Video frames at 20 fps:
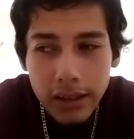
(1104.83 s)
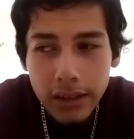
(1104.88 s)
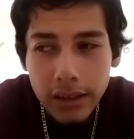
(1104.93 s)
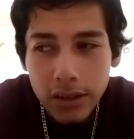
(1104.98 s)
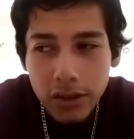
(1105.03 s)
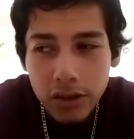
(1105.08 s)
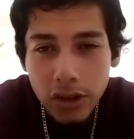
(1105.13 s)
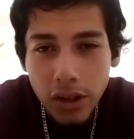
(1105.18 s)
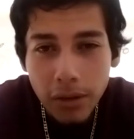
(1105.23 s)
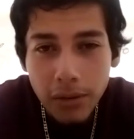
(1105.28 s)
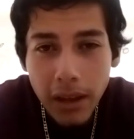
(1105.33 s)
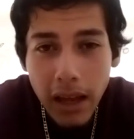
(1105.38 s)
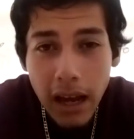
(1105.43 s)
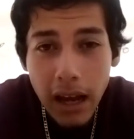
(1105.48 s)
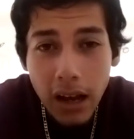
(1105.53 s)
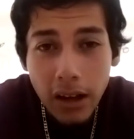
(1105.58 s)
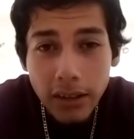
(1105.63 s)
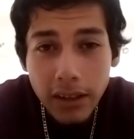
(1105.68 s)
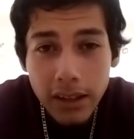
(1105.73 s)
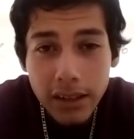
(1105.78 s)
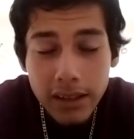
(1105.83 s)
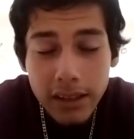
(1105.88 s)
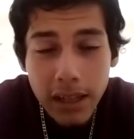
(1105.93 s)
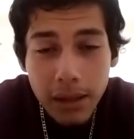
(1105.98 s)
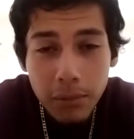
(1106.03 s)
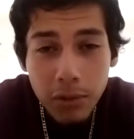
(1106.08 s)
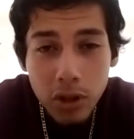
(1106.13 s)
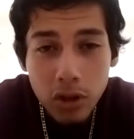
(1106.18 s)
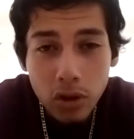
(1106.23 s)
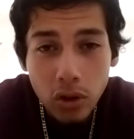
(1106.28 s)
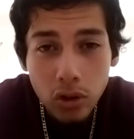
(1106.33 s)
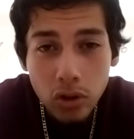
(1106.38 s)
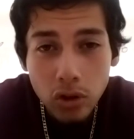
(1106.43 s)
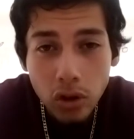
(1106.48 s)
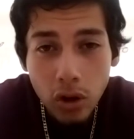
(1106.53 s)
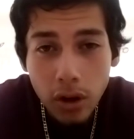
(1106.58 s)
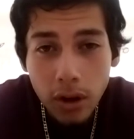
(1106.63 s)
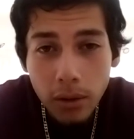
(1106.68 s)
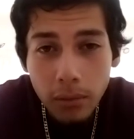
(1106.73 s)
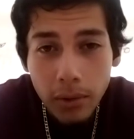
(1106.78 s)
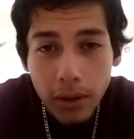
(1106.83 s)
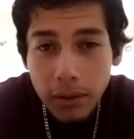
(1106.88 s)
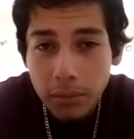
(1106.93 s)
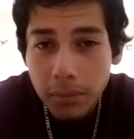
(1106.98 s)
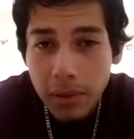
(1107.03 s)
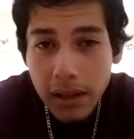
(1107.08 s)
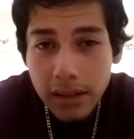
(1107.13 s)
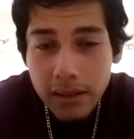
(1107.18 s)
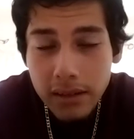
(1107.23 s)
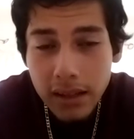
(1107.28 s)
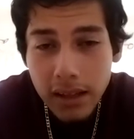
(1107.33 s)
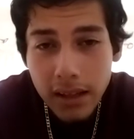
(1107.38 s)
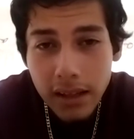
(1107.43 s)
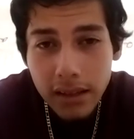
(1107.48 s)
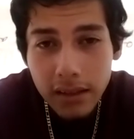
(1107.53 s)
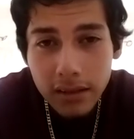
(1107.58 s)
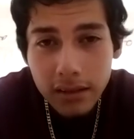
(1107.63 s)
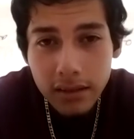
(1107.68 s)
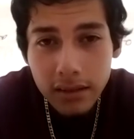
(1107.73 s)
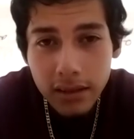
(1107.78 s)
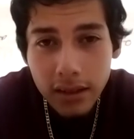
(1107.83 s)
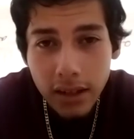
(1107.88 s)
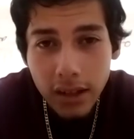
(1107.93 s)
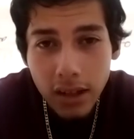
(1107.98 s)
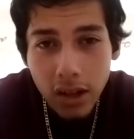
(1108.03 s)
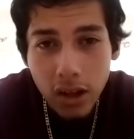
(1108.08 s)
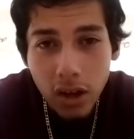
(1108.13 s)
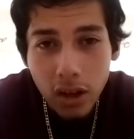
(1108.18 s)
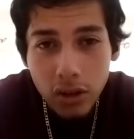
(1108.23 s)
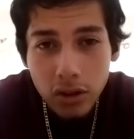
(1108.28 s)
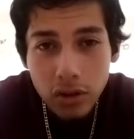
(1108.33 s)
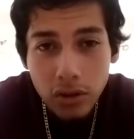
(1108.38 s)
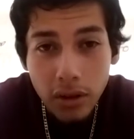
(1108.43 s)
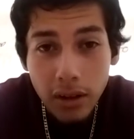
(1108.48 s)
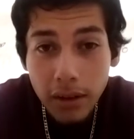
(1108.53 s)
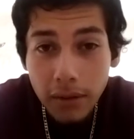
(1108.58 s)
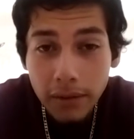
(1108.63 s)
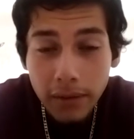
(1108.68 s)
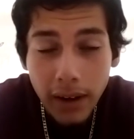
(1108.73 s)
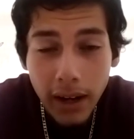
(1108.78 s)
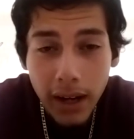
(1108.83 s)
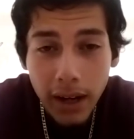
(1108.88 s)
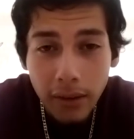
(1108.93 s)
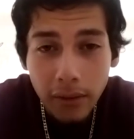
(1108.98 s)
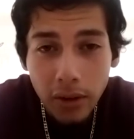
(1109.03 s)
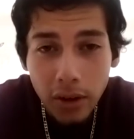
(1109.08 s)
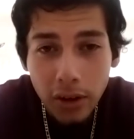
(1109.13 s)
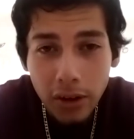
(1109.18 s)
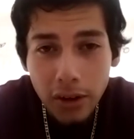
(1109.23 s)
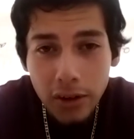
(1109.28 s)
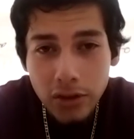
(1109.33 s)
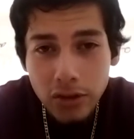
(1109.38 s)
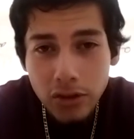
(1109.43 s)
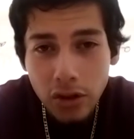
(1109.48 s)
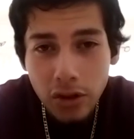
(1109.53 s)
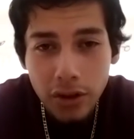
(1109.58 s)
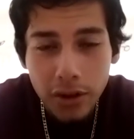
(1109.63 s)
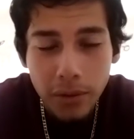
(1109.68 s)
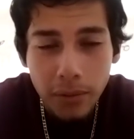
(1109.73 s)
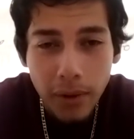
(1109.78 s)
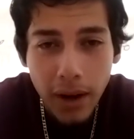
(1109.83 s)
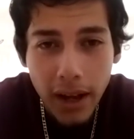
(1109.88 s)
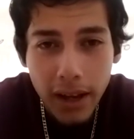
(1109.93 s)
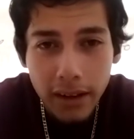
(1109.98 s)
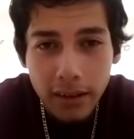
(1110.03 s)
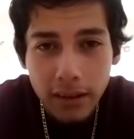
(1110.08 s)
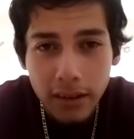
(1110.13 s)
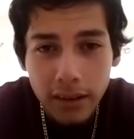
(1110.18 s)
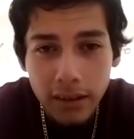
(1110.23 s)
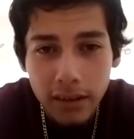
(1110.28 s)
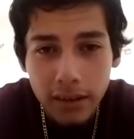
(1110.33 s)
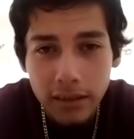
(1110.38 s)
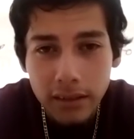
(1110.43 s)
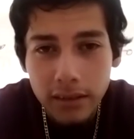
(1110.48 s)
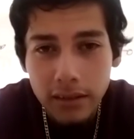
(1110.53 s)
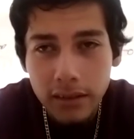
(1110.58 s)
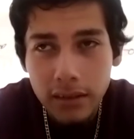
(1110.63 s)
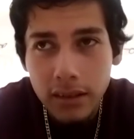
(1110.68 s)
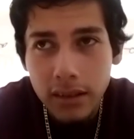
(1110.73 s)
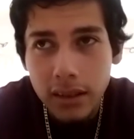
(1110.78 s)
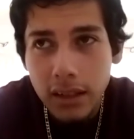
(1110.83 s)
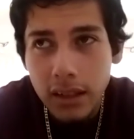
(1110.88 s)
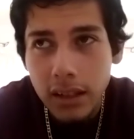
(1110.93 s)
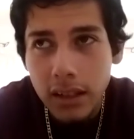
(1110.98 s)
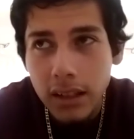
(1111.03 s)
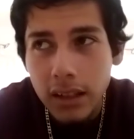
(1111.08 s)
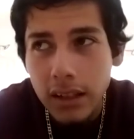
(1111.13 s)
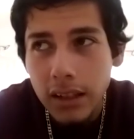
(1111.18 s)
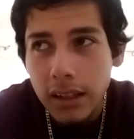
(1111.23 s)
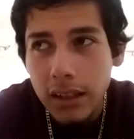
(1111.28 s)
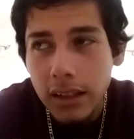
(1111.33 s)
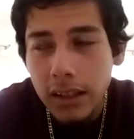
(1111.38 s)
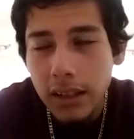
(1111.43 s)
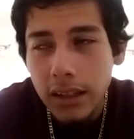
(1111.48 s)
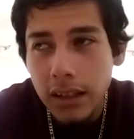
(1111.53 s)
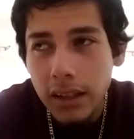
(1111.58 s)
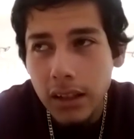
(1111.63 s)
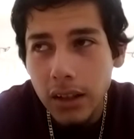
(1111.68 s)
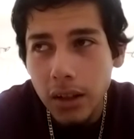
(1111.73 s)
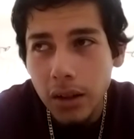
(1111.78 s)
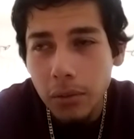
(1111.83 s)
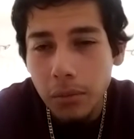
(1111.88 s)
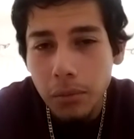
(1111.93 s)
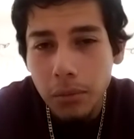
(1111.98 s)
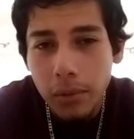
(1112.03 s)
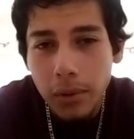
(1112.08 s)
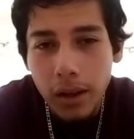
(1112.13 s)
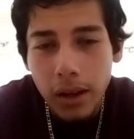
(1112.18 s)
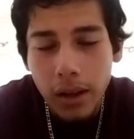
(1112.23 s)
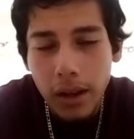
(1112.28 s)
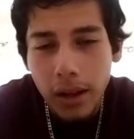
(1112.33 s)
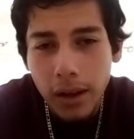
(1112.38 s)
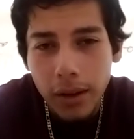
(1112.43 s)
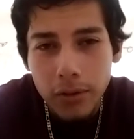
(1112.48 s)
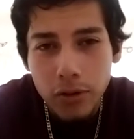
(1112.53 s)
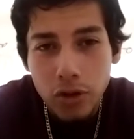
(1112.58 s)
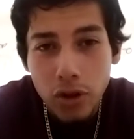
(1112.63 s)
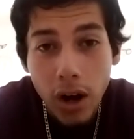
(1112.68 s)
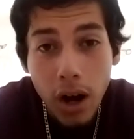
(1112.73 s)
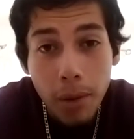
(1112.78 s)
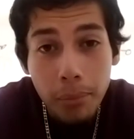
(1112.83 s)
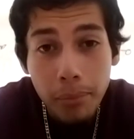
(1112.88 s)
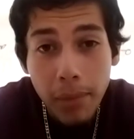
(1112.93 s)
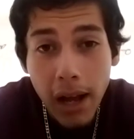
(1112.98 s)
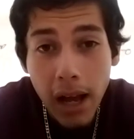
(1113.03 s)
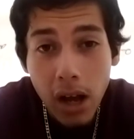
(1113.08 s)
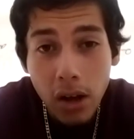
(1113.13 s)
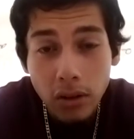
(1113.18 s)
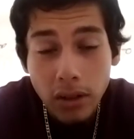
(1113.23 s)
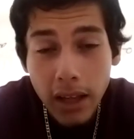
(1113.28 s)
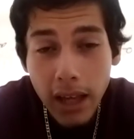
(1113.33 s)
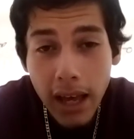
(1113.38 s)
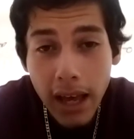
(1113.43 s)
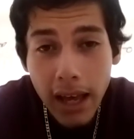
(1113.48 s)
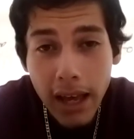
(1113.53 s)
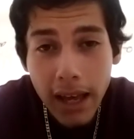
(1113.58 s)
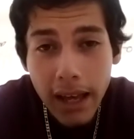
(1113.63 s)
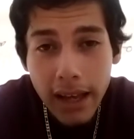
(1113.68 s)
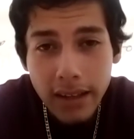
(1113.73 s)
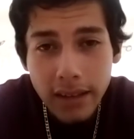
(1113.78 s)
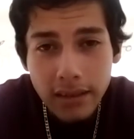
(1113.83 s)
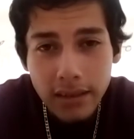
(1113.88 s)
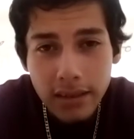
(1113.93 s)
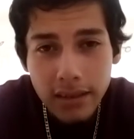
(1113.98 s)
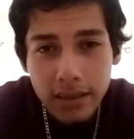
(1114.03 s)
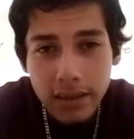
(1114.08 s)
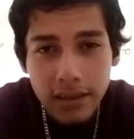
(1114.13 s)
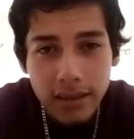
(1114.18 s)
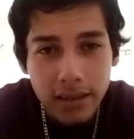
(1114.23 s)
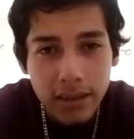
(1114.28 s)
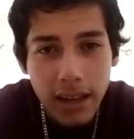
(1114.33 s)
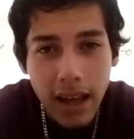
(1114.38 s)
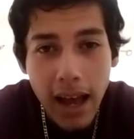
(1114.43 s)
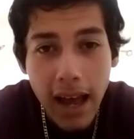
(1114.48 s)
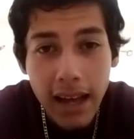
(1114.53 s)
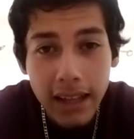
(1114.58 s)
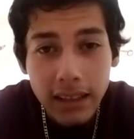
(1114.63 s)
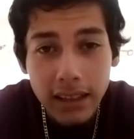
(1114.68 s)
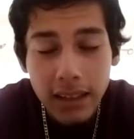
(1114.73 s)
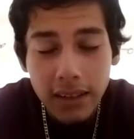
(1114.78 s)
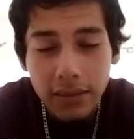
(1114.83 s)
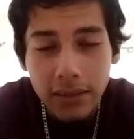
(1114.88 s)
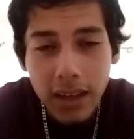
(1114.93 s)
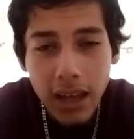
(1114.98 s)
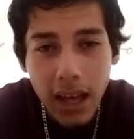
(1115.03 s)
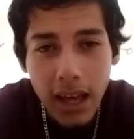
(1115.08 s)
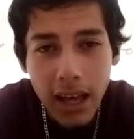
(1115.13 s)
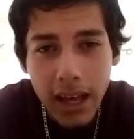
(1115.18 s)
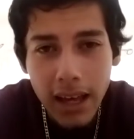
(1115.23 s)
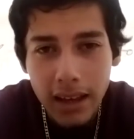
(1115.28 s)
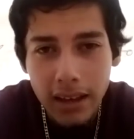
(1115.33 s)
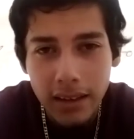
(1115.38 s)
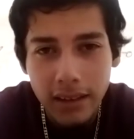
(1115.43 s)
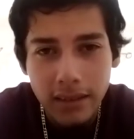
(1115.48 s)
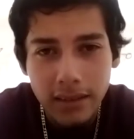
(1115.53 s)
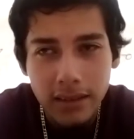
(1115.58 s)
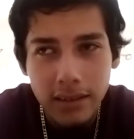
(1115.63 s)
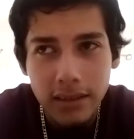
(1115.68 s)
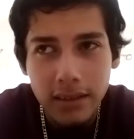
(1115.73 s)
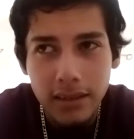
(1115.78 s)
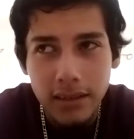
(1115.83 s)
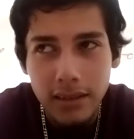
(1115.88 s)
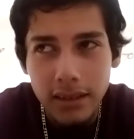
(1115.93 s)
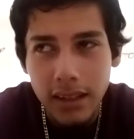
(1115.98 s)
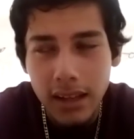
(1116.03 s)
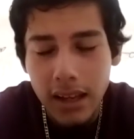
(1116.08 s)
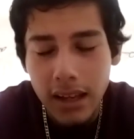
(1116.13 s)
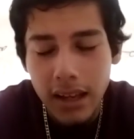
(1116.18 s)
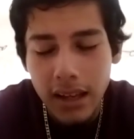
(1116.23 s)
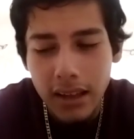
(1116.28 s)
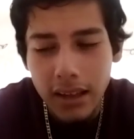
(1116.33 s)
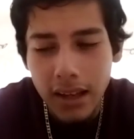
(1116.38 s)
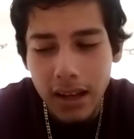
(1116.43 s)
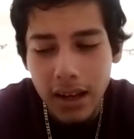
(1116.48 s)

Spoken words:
So now they send me to a dorm with PCs. 25ers, Northern Riders. Dropout gangs, active gangs, and